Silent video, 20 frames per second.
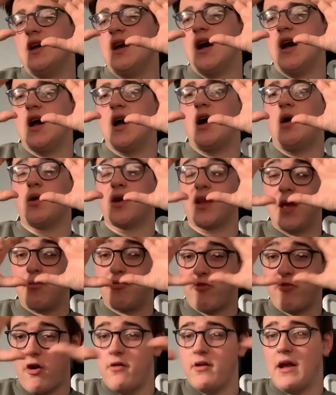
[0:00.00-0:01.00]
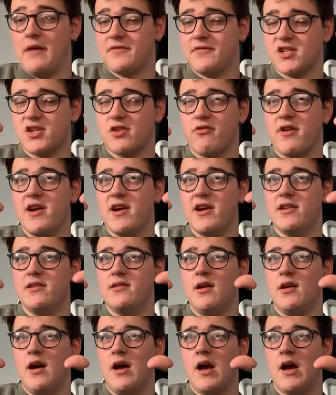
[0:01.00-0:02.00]
I want to get Pro Nav
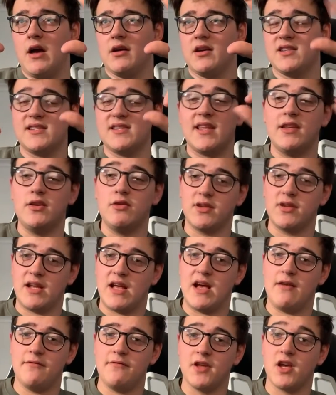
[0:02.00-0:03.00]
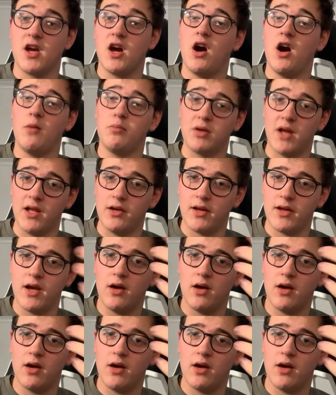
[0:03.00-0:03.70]
screen, because then you can have the CarPlay on it.